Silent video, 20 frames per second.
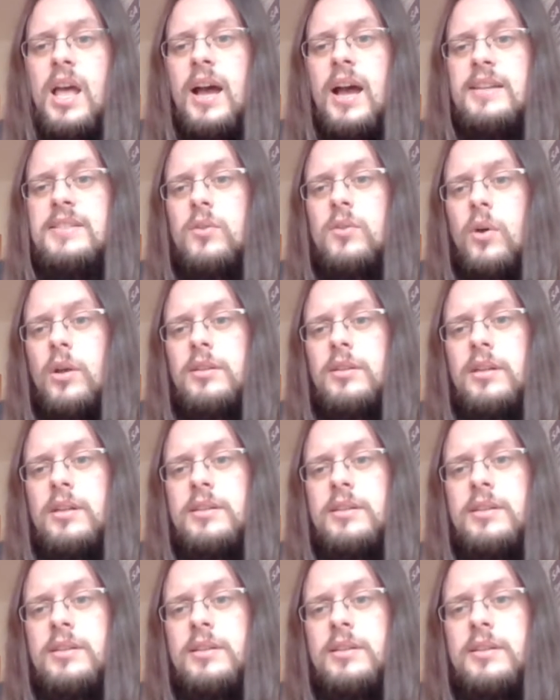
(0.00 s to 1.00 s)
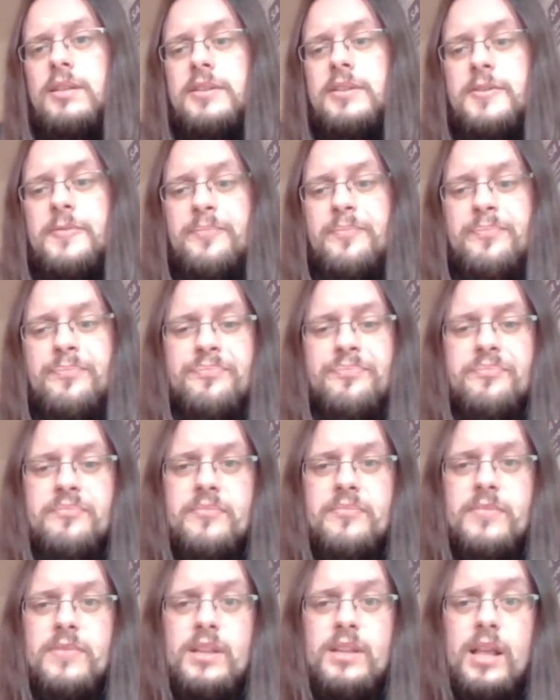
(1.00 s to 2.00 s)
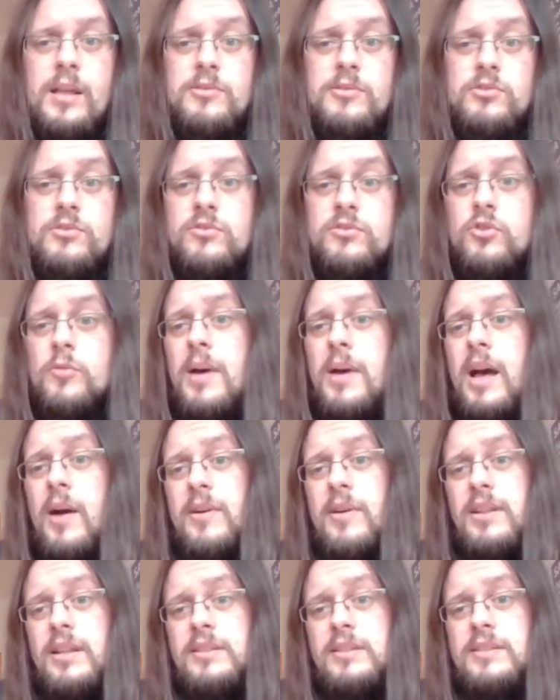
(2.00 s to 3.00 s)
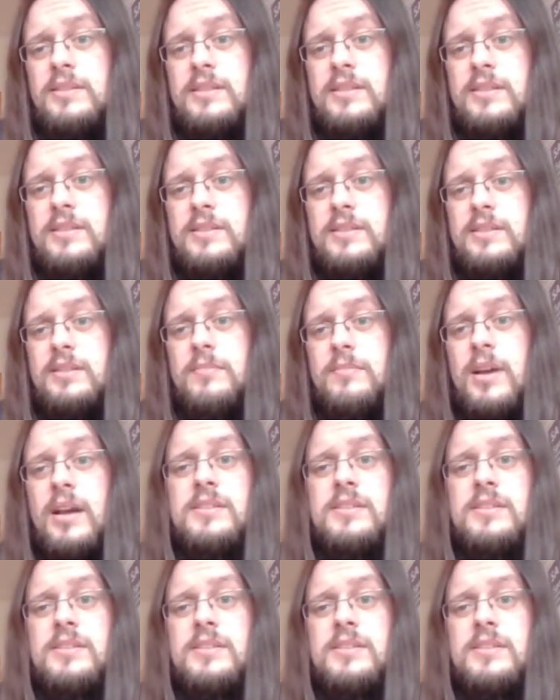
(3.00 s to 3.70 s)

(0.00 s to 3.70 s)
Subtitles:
I saw it in the Jobava-London-System.